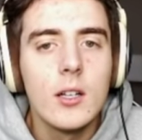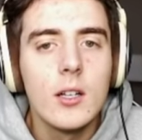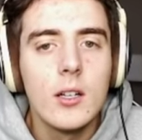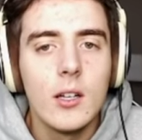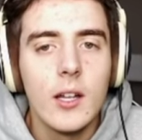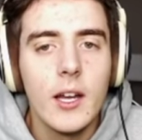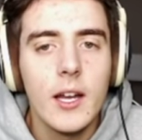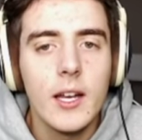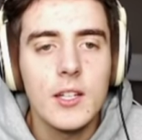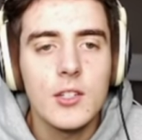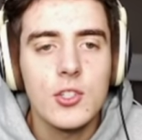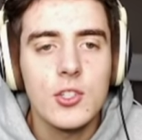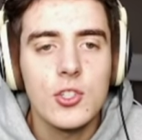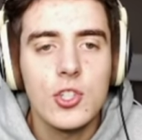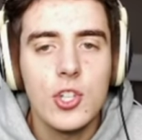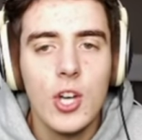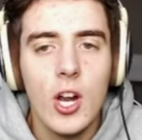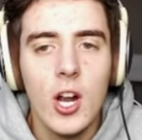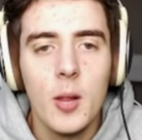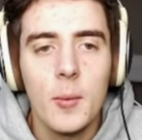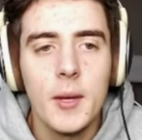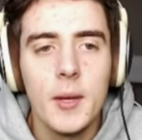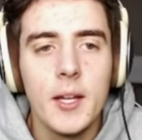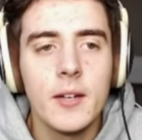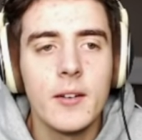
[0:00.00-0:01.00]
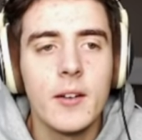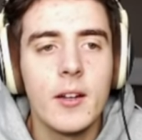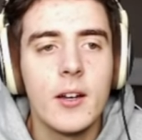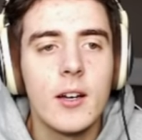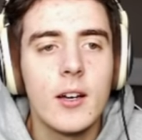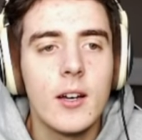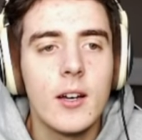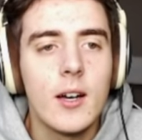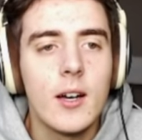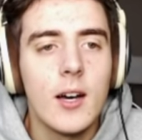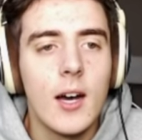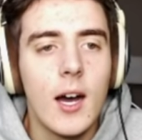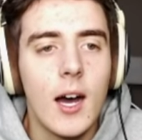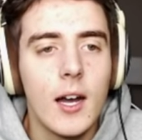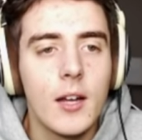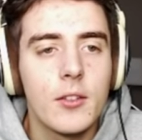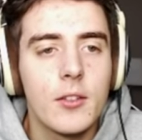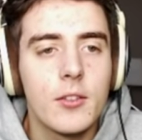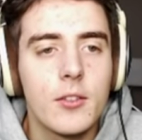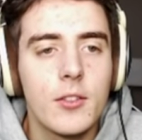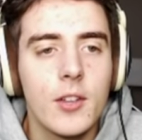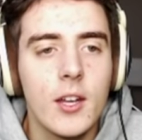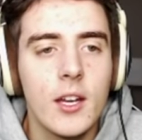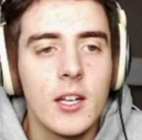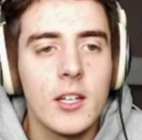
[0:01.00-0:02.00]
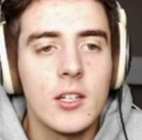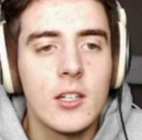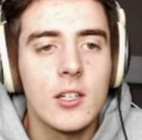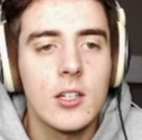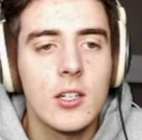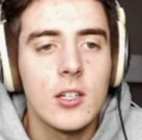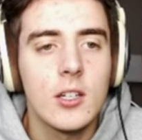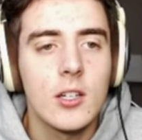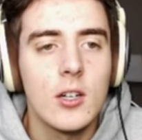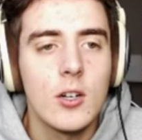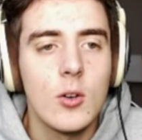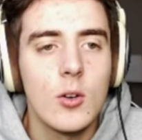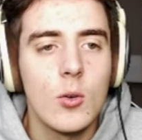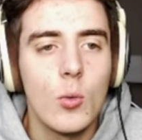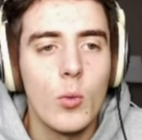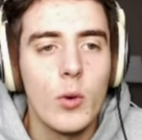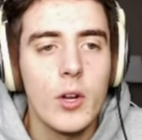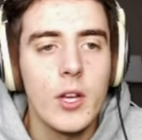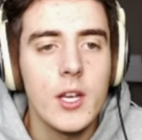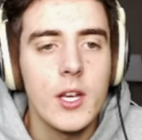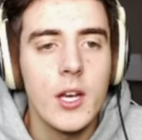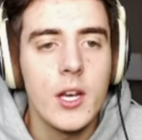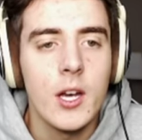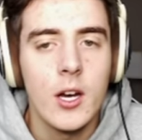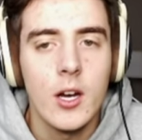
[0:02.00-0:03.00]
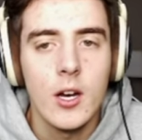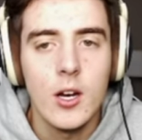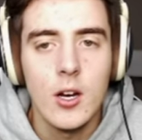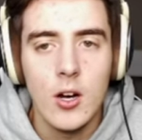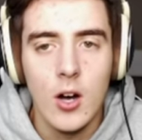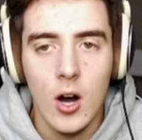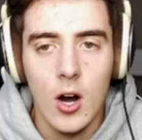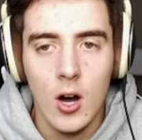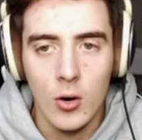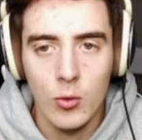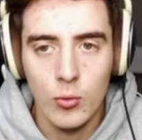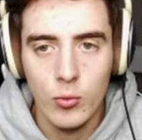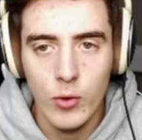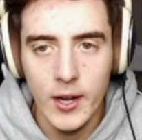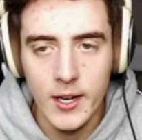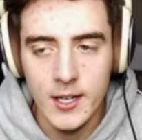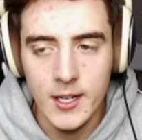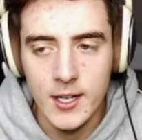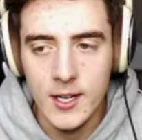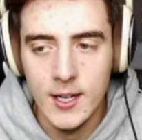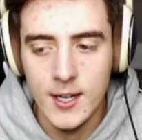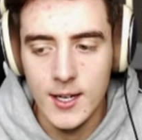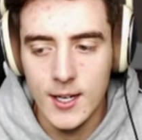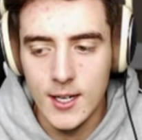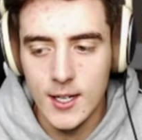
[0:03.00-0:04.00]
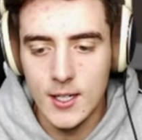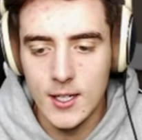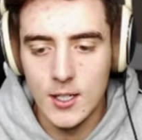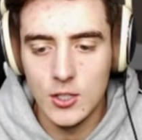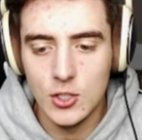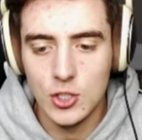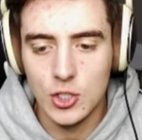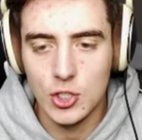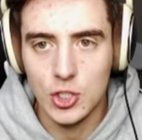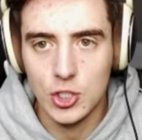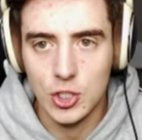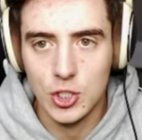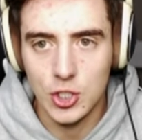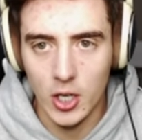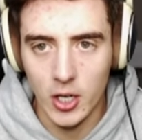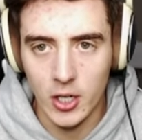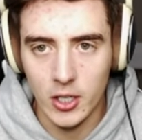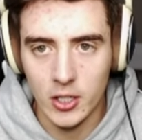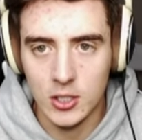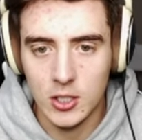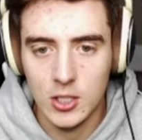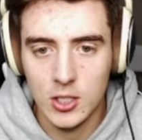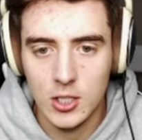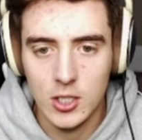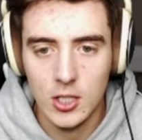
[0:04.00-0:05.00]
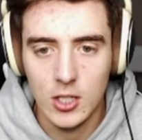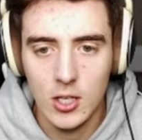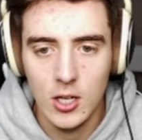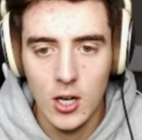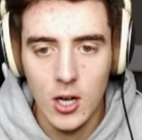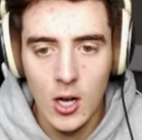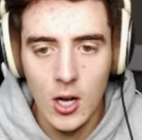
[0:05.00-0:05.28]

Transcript: Ladies and gentlemen, I think we are ready. Start.